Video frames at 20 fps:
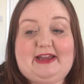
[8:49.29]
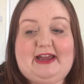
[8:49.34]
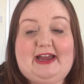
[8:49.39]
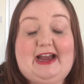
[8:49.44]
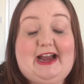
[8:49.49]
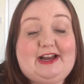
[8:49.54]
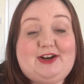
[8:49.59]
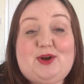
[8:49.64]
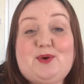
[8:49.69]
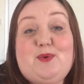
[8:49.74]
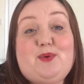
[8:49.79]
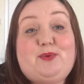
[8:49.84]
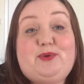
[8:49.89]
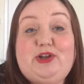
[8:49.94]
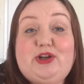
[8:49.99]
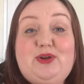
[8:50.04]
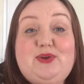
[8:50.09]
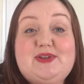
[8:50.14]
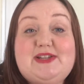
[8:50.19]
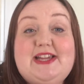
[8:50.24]
I know I'll
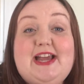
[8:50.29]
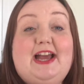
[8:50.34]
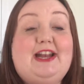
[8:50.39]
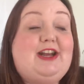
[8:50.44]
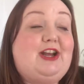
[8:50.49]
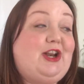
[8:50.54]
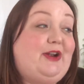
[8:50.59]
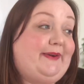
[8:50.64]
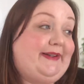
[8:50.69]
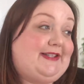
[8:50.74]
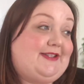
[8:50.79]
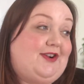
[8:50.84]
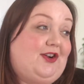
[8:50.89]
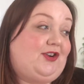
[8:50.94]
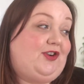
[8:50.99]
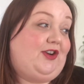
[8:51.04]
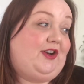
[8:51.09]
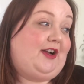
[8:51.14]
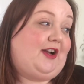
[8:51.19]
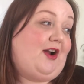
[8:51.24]
use it and I know it's not
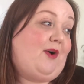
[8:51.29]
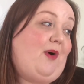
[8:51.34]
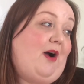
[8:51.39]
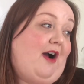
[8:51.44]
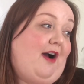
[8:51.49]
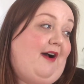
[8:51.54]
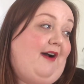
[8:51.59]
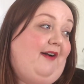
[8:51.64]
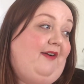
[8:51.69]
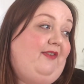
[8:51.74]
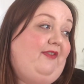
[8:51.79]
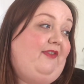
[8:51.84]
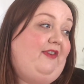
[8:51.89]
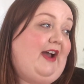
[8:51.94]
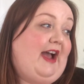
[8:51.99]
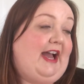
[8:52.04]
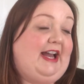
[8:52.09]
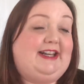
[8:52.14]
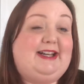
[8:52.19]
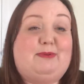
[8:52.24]
going to go off,
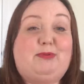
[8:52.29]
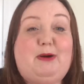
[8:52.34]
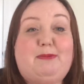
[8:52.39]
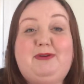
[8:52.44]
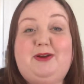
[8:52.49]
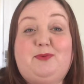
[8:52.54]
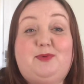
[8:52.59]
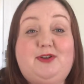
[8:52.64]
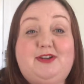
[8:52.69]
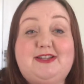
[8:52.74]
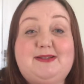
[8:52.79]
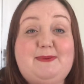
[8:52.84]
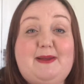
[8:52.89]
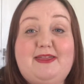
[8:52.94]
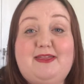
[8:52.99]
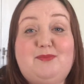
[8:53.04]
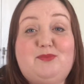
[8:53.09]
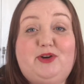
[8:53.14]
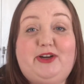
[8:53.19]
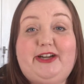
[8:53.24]
and I probably would have spent
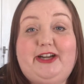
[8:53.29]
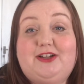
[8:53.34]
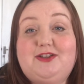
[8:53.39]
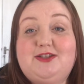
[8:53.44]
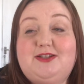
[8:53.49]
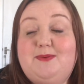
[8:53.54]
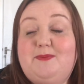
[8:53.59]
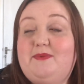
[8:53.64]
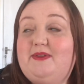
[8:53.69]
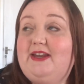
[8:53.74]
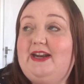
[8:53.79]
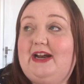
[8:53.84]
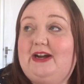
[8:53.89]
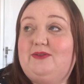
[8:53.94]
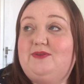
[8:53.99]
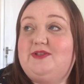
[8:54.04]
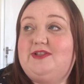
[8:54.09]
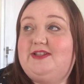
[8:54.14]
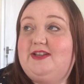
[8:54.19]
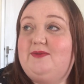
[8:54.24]
the money on something
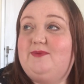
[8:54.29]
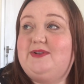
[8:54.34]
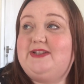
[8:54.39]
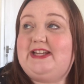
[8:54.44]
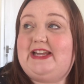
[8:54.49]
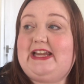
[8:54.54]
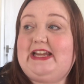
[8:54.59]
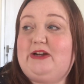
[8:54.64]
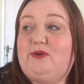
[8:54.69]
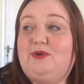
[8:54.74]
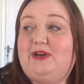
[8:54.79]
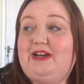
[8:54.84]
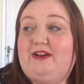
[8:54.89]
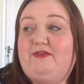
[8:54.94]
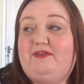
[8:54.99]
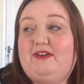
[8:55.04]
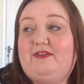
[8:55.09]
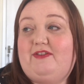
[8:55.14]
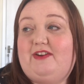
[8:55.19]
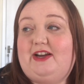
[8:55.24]
else that was equally
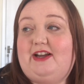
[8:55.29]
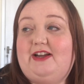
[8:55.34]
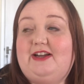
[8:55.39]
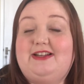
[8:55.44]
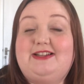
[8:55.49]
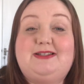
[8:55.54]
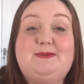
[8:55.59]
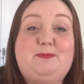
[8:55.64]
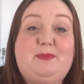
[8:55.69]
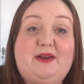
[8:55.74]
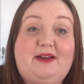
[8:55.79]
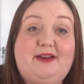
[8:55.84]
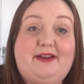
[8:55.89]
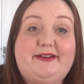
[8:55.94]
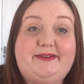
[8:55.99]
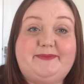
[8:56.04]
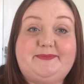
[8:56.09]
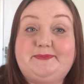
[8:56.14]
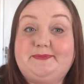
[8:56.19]
frivolous, but